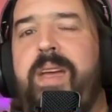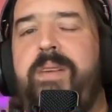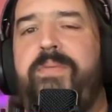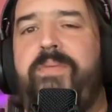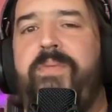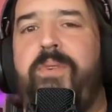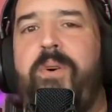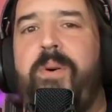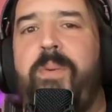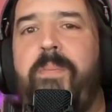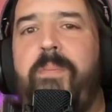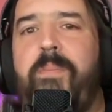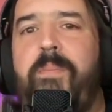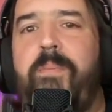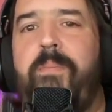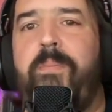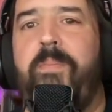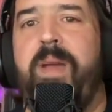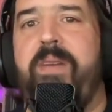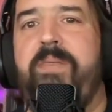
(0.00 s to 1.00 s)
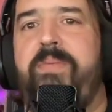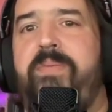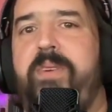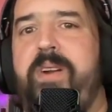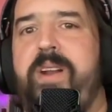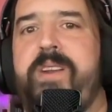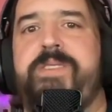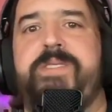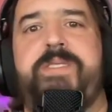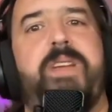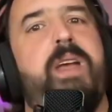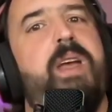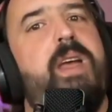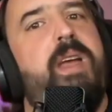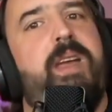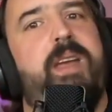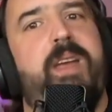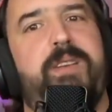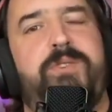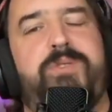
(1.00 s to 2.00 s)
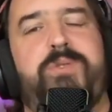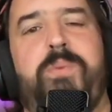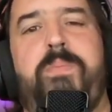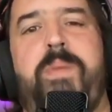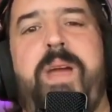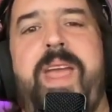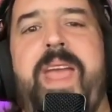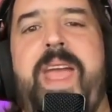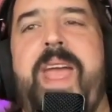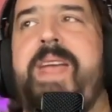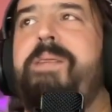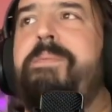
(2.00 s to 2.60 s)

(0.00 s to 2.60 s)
from May 1st into May